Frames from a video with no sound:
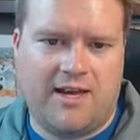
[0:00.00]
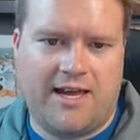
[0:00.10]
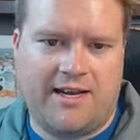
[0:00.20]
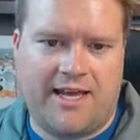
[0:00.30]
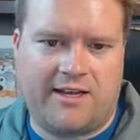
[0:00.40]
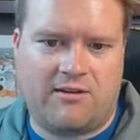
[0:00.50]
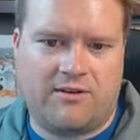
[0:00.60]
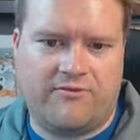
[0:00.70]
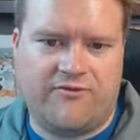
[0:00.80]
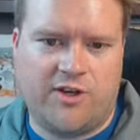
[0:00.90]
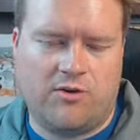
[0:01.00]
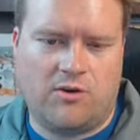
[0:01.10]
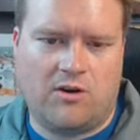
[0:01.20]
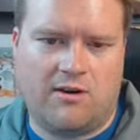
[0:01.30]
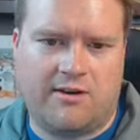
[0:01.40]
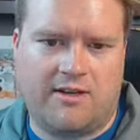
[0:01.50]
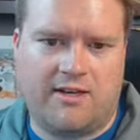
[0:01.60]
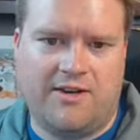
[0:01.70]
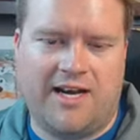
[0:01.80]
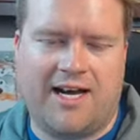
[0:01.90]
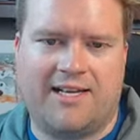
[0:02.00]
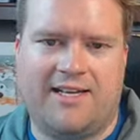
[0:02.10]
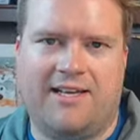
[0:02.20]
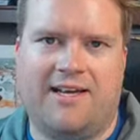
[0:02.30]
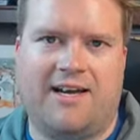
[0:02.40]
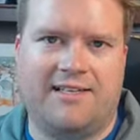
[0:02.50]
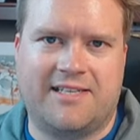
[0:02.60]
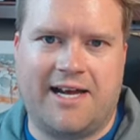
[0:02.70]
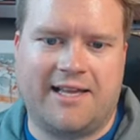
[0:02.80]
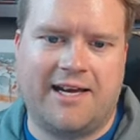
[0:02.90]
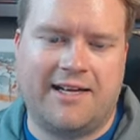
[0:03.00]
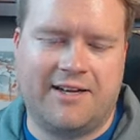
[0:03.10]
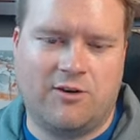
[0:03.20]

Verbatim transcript: and Angular and Vue are not as highlighted,